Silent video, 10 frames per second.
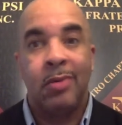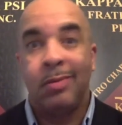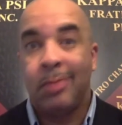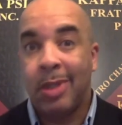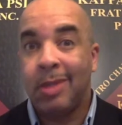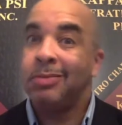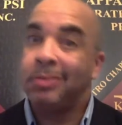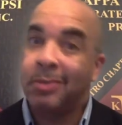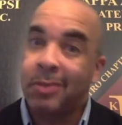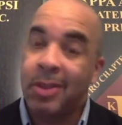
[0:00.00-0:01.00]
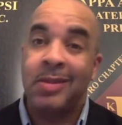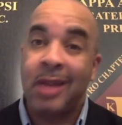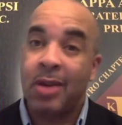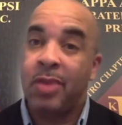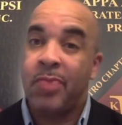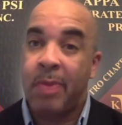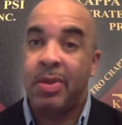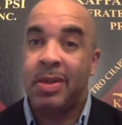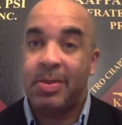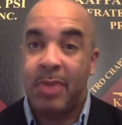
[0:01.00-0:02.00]
well, it's not going to be
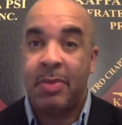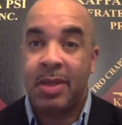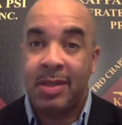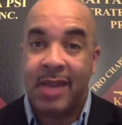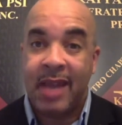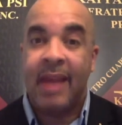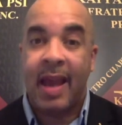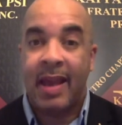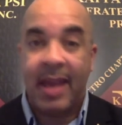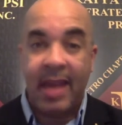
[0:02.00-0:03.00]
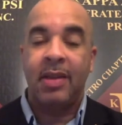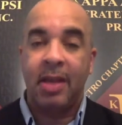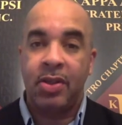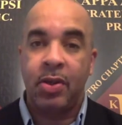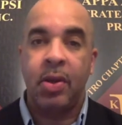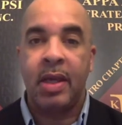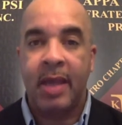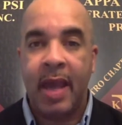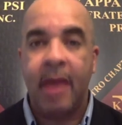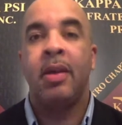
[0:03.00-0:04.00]
able to take that hit that you're going to
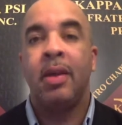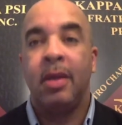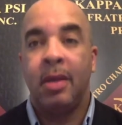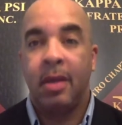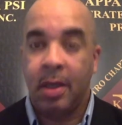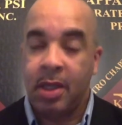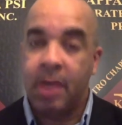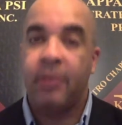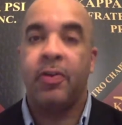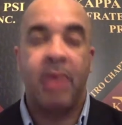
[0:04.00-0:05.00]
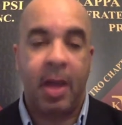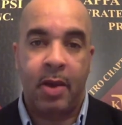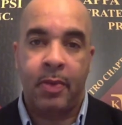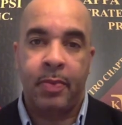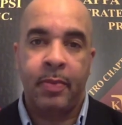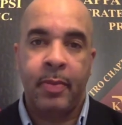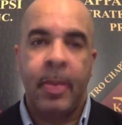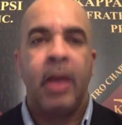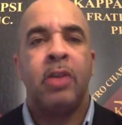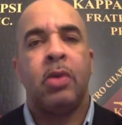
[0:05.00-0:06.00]
get a year from now.
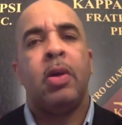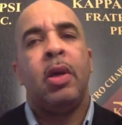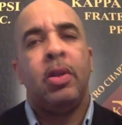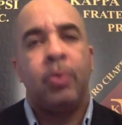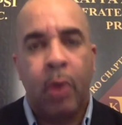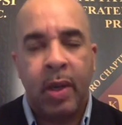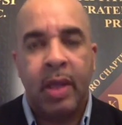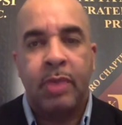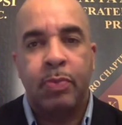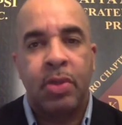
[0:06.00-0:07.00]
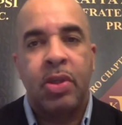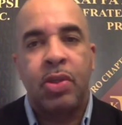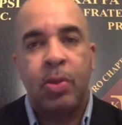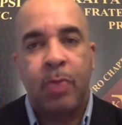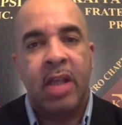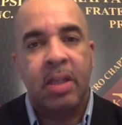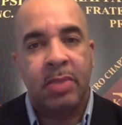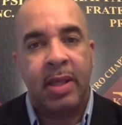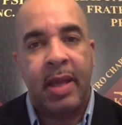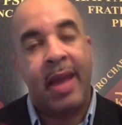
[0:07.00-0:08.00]
So work as much as you possibly
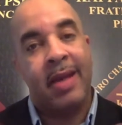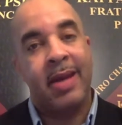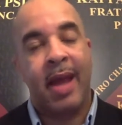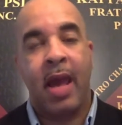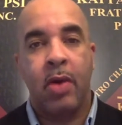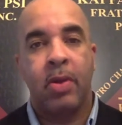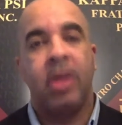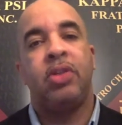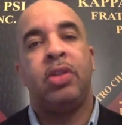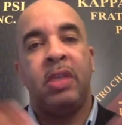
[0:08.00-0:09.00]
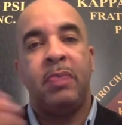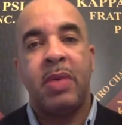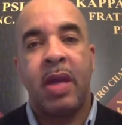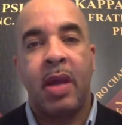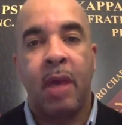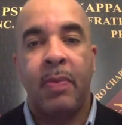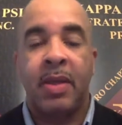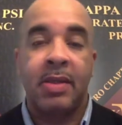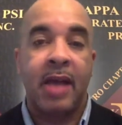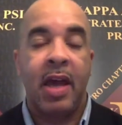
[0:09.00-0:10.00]
can now, get your GPA up
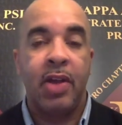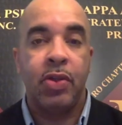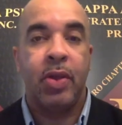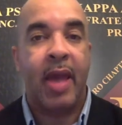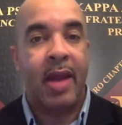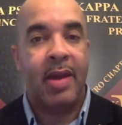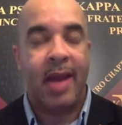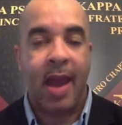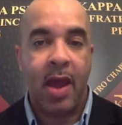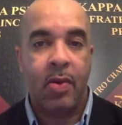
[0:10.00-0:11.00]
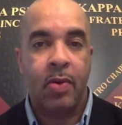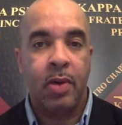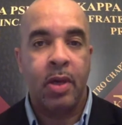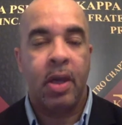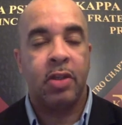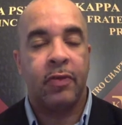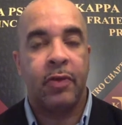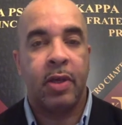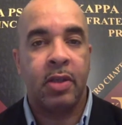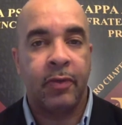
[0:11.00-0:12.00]
as high as you can now as
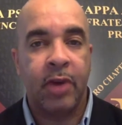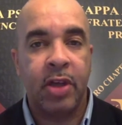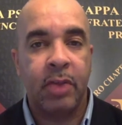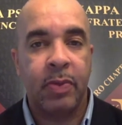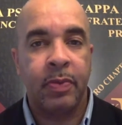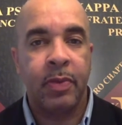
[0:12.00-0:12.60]
a freshman,